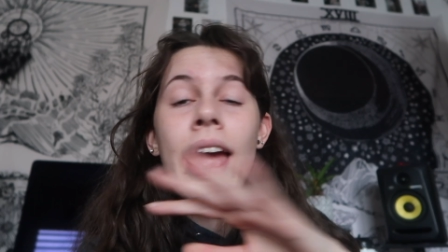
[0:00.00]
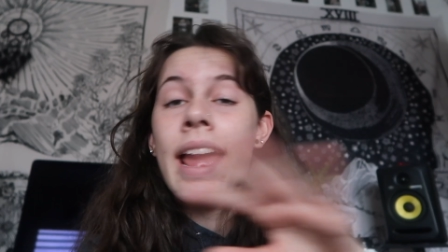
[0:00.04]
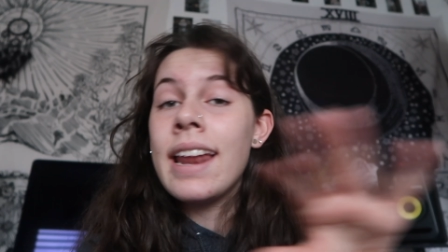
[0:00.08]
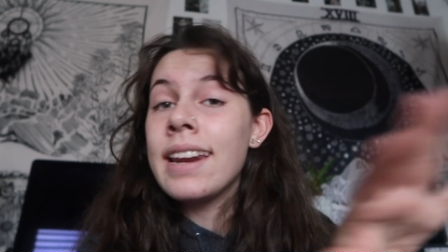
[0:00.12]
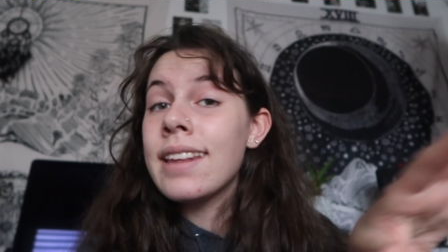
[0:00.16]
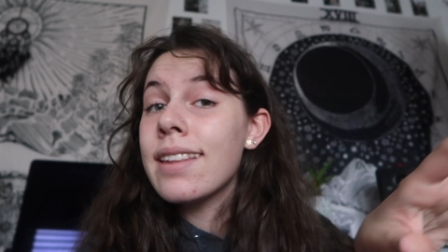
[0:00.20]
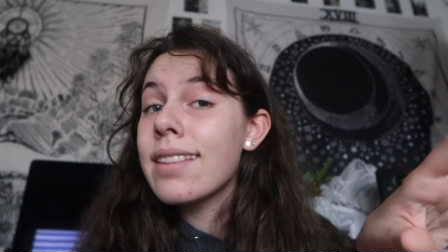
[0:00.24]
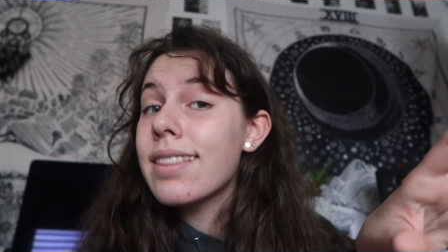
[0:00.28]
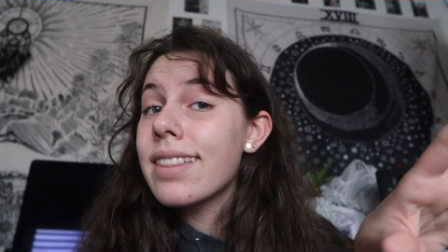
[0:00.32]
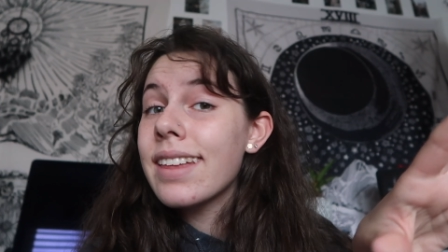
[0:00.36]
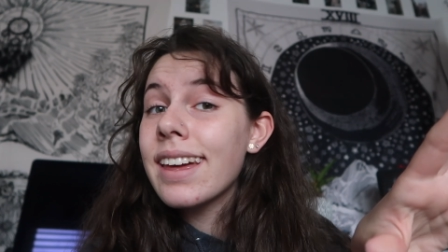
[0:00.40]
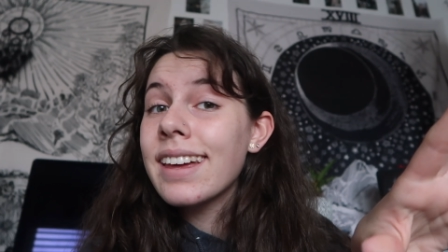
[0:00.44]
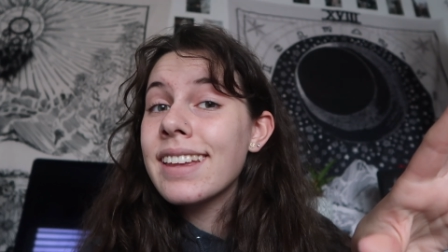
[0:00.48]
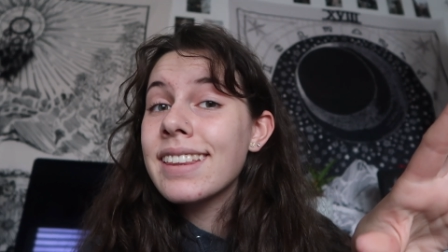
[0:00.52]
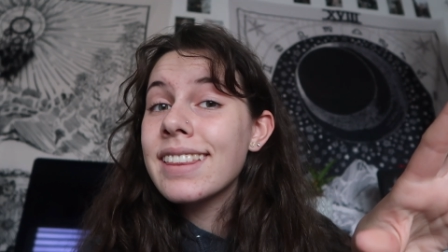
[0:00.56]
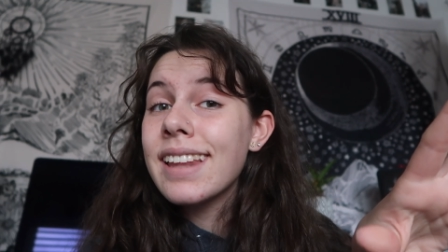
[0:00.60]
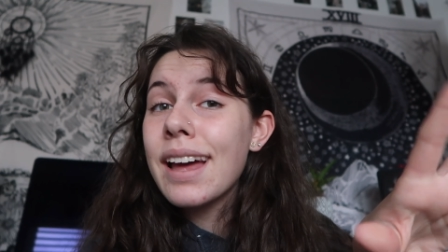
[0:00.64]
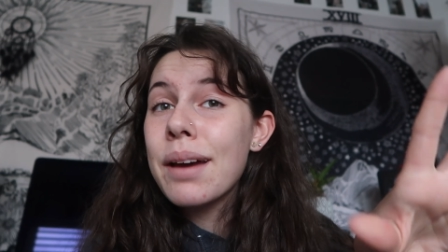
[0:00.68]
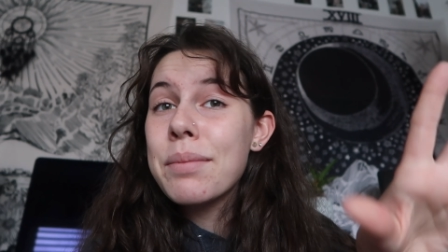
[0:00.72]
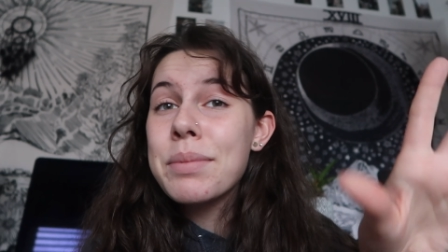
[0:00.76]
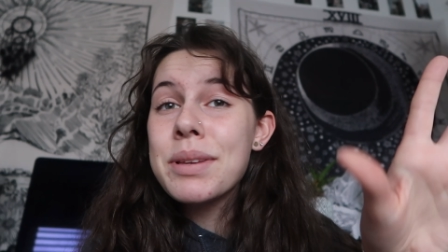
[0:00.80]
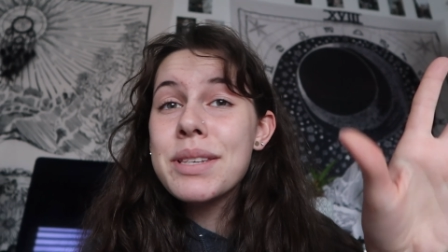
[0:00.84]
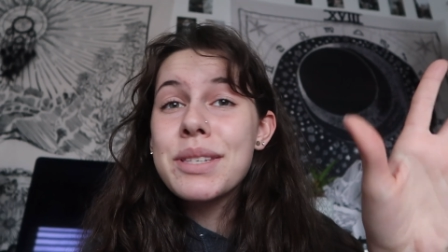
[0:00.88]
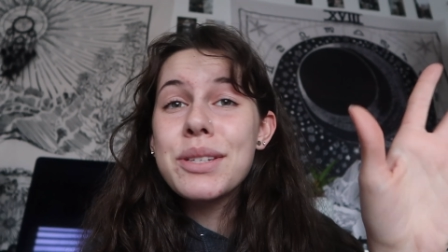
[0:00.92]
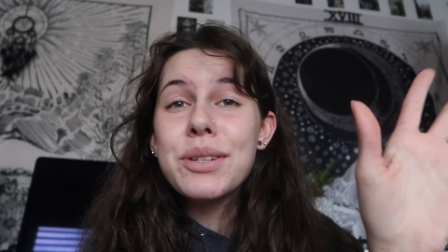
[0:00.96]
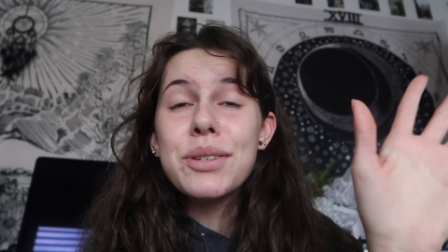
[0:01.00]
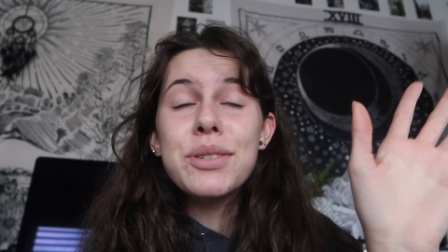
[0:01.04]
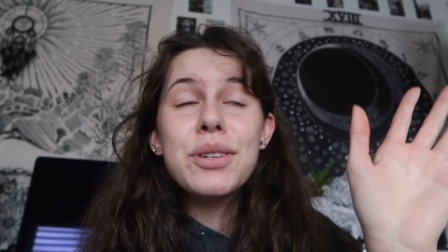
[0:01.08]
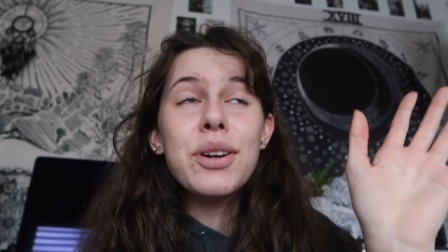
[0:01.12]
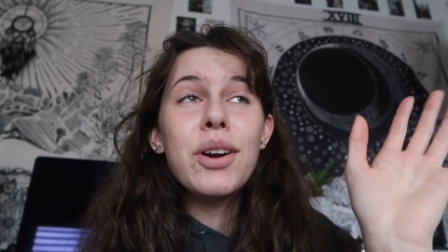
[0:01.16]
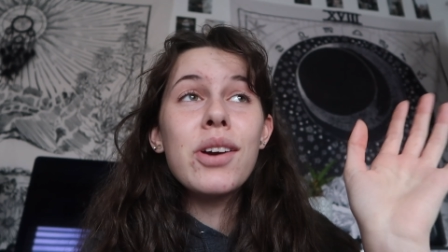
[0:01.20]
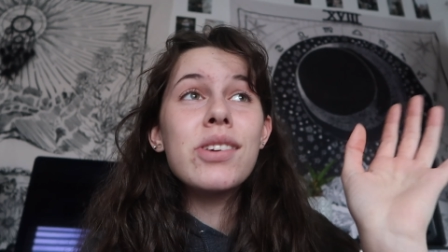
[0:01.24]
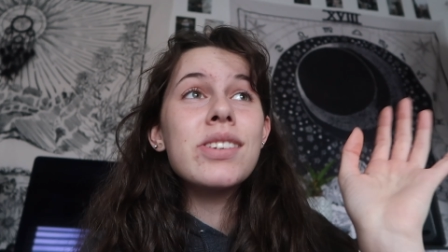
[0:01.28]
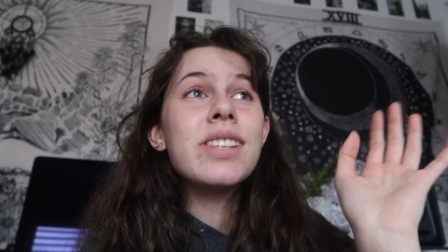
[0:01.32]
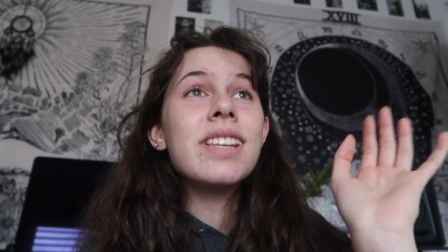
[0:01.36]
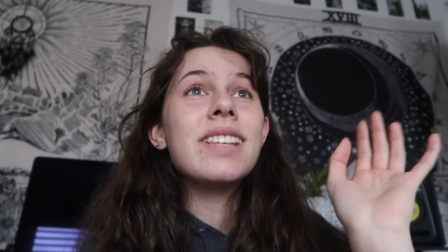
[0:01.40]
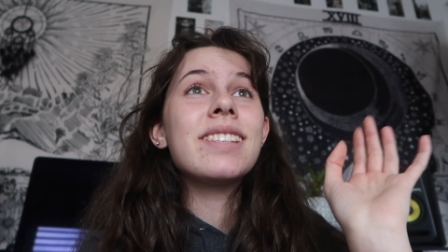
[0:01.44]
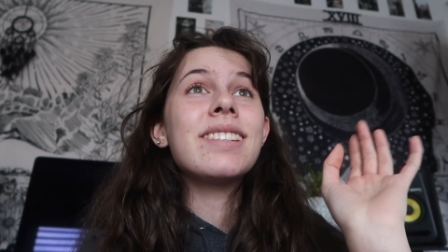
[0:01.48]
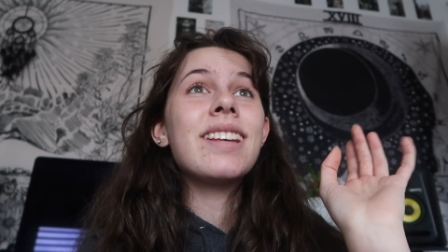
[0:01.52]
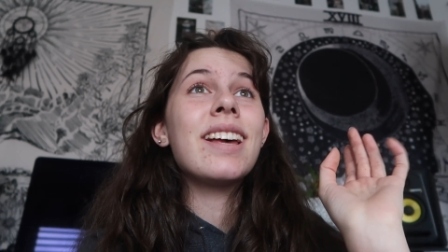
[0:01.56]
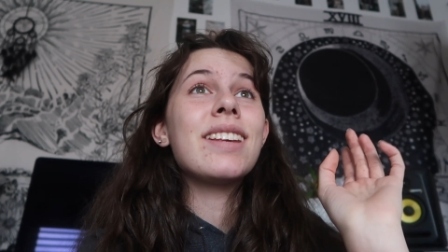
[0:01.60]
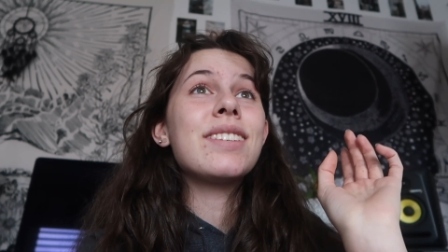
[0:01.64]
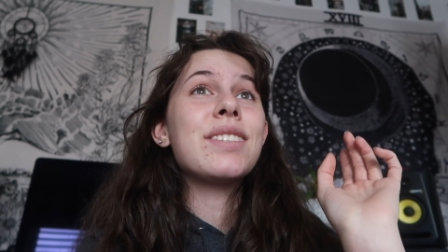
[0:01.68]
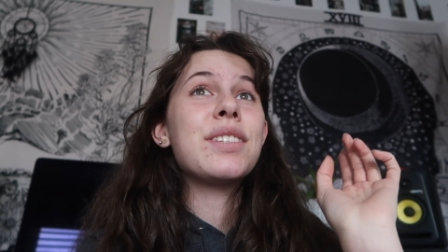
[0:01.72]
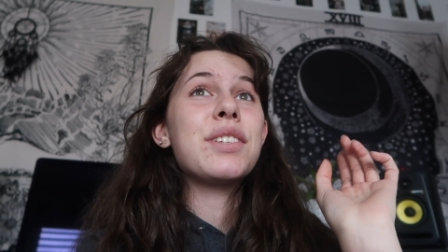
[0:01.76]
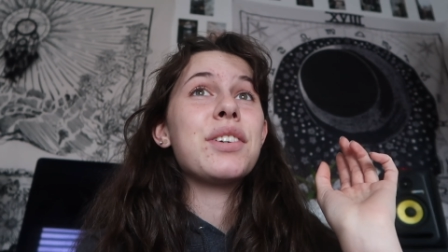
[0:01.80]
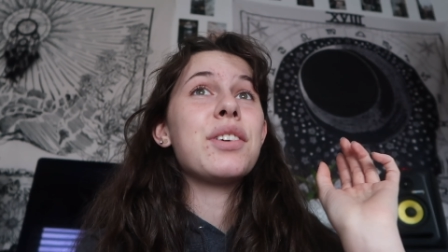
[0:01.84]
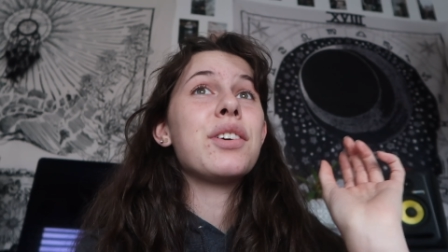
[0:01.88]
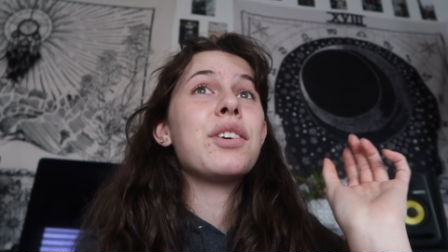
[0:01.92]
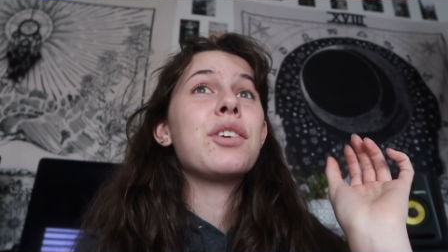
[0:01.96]
anything that Mister Darcy
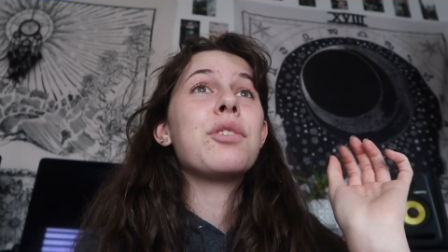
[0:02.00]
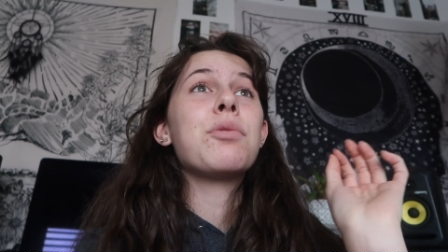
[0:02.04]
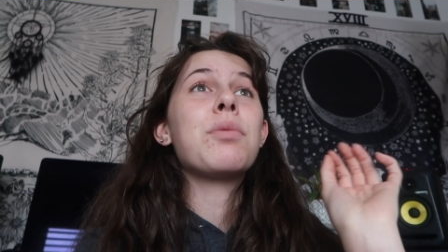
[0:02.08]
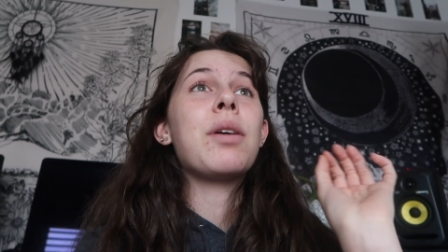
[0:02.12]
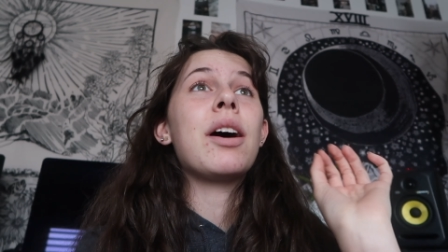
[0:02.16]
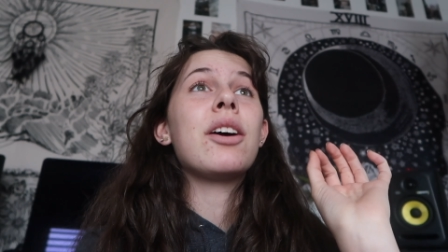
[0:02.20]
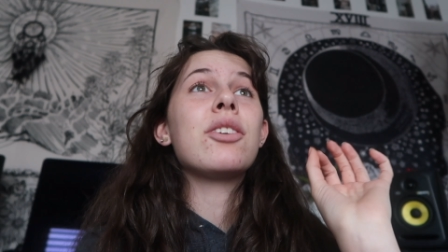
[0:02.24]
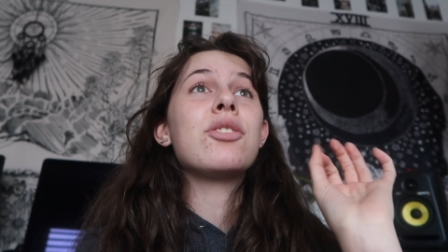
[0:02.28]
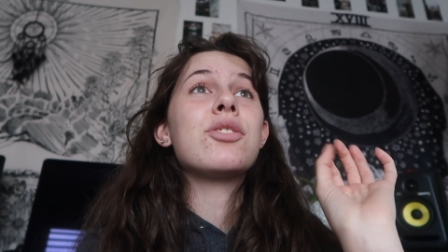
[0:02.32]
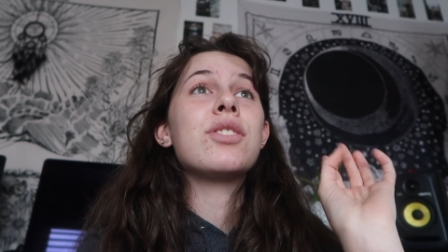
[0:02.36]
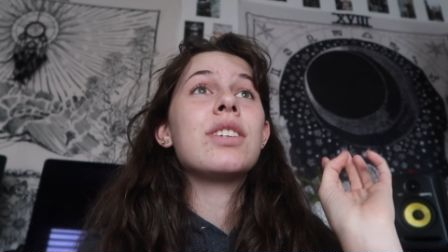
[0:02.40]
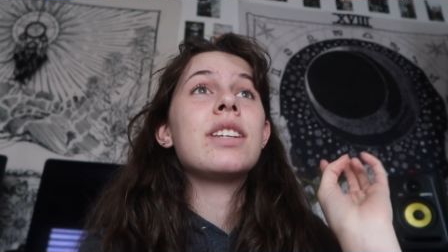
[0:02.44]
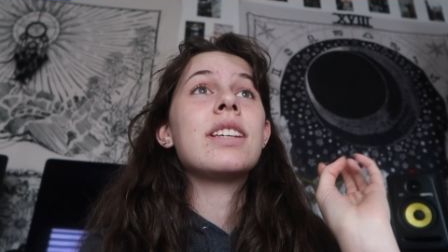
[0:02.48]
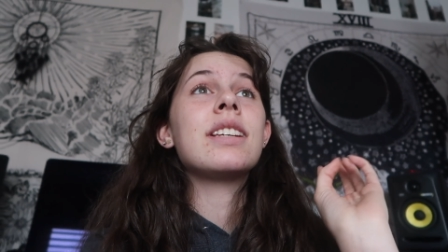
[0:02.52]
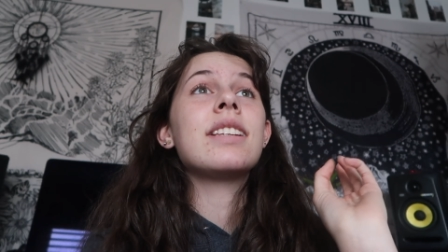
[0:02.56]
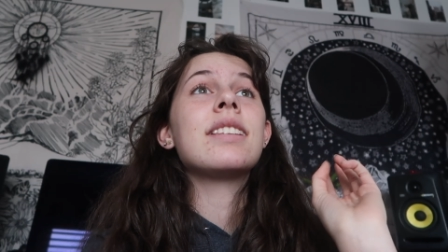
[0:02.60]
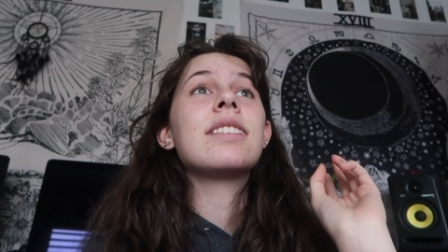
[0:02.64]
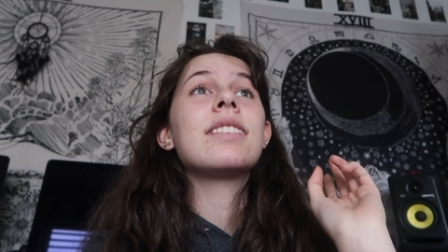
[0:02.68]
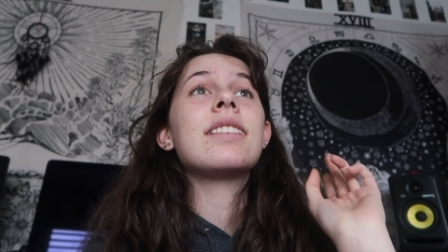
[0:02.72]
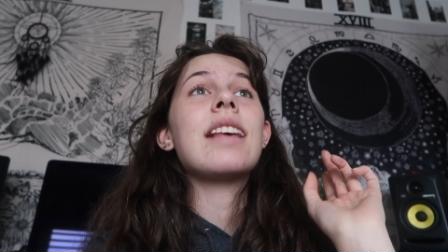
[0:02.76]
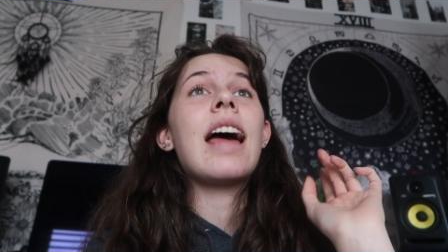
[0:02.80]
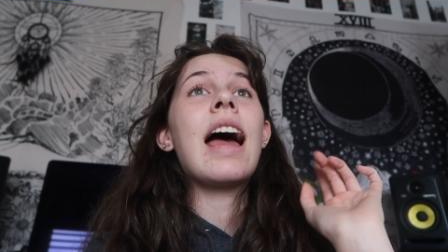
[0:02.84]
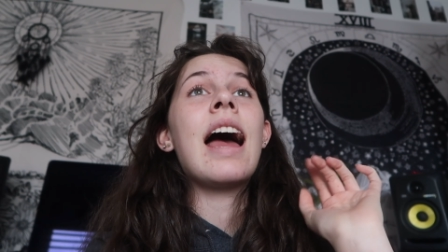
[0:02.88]
says to her while she's